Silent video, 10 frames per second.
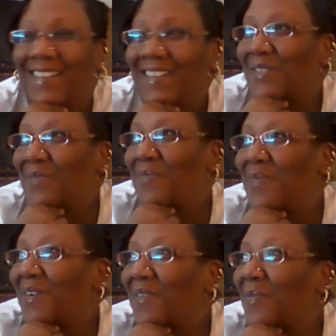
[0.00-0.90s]
It's a
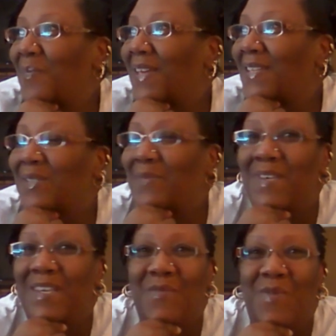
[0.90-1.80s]
wonderful place to
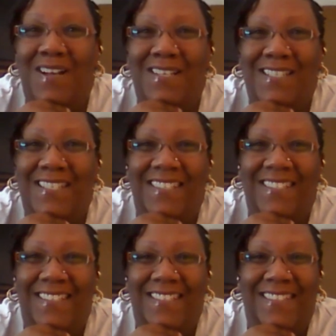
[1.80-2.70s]
be in
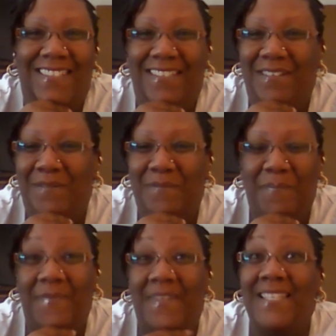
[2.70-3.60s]
Washington, D.C.
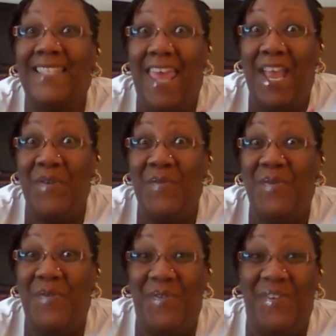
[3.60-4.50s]
It's a lot
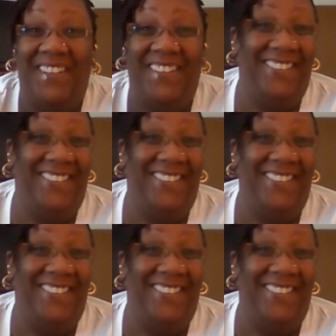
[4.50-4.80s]
going on.